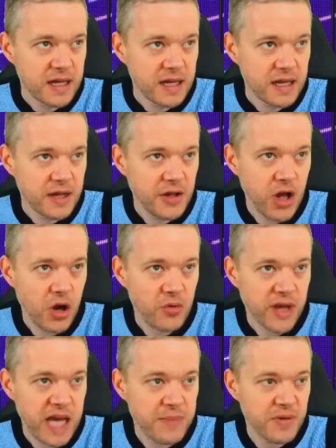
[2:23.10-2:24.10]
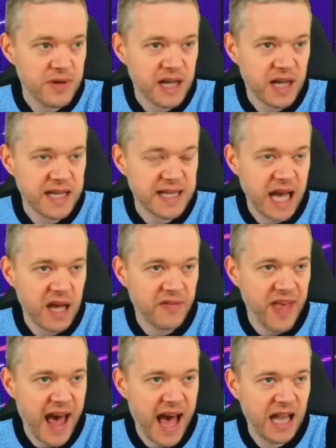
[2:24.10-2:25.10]
No keeper is going to save
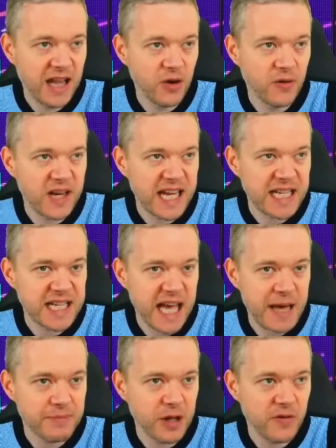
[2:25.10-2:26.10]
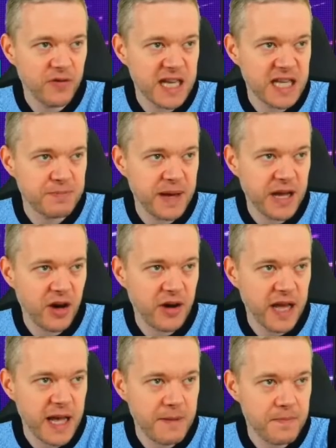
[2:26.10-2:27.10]
that. Lovely dip, lovely spin on it.